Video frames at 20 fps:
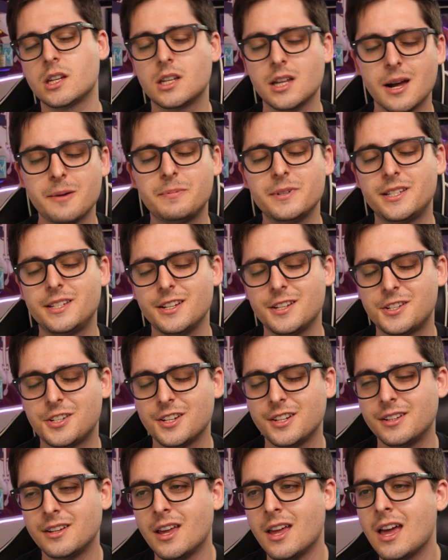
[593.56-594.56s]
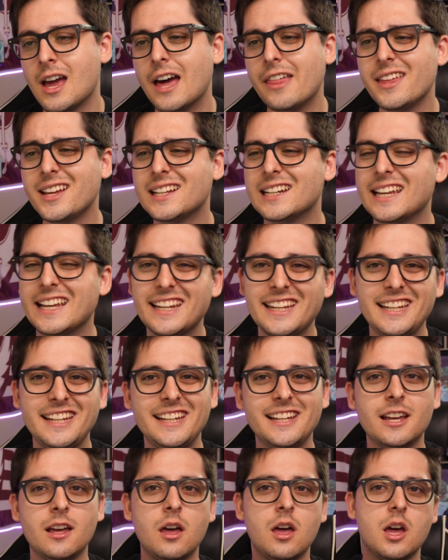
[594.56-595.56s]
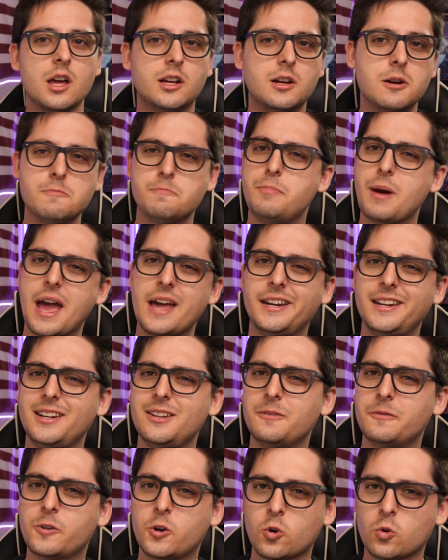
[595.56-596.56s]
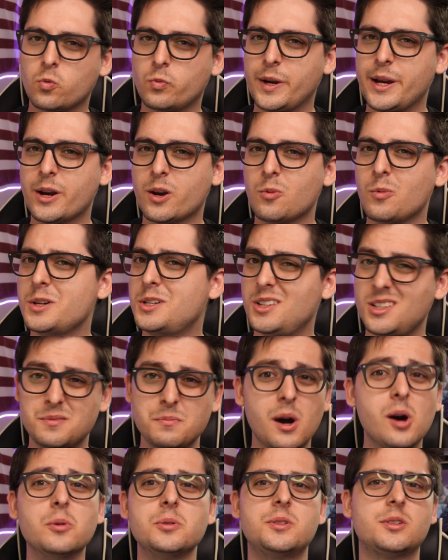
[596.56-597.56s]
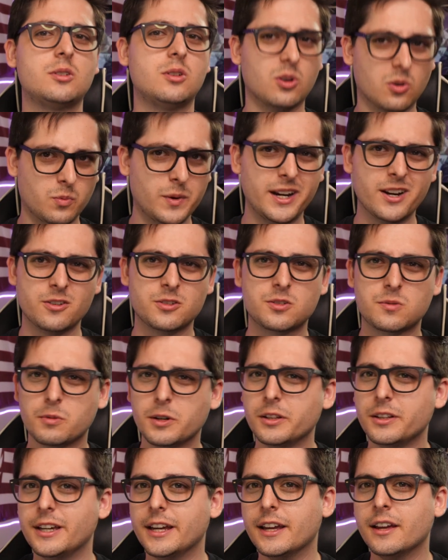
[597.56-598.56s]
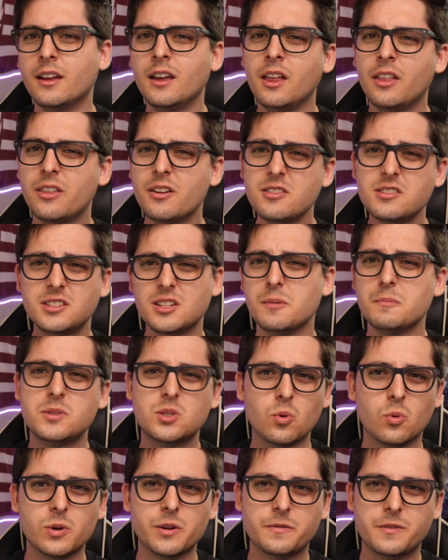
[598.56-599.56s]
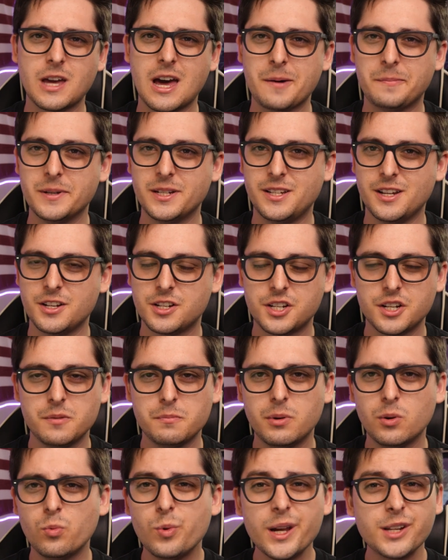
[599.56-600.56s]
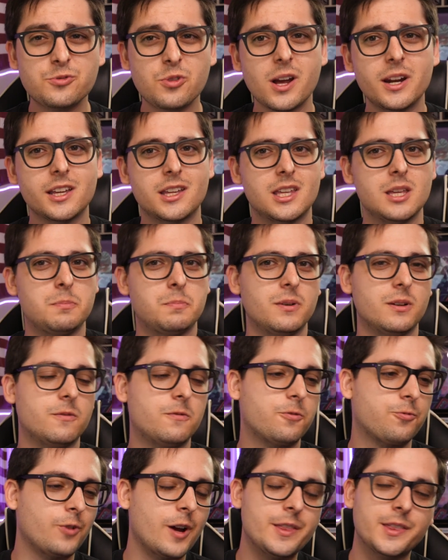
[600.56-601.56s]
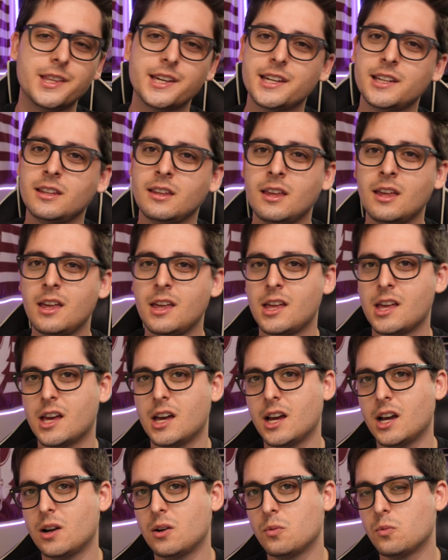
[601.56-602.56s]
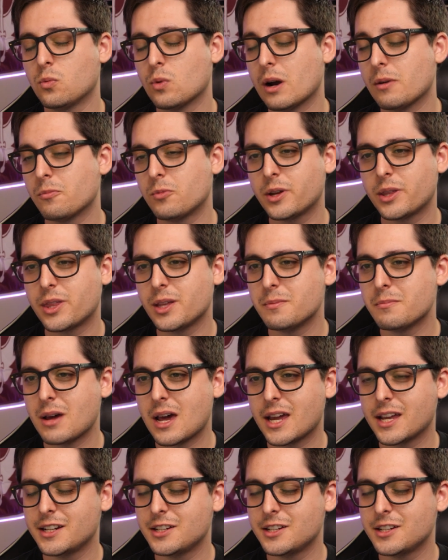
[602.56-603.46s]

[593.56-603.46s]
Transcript: competition. I think in any competitive career, which is most careers really, there's some sort of competition, but we try to keep it friendly. Within my